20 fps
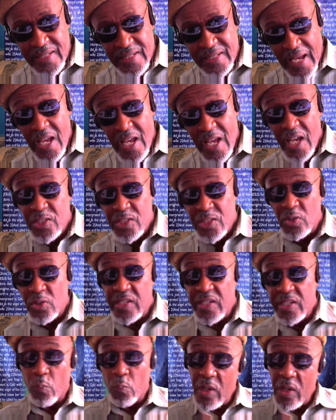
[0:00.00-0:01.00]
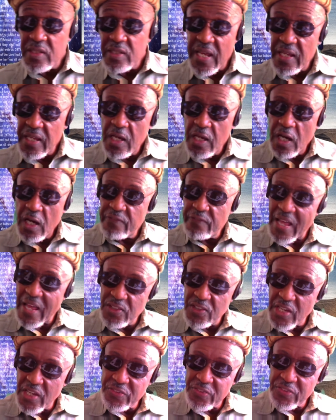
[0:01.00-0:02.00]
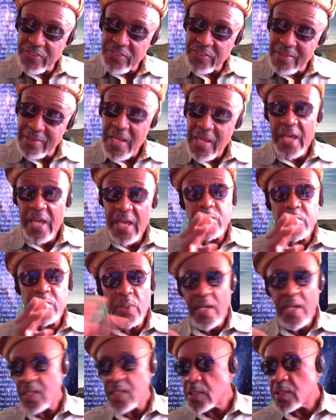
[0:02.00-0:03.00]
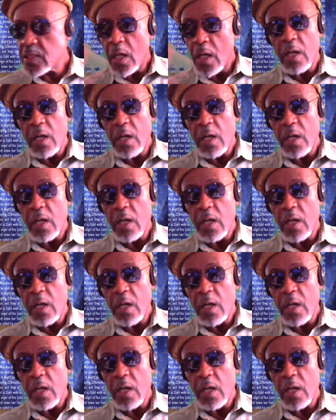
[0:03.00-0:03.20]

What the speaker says: So you got 1 day of digestion and 2 days of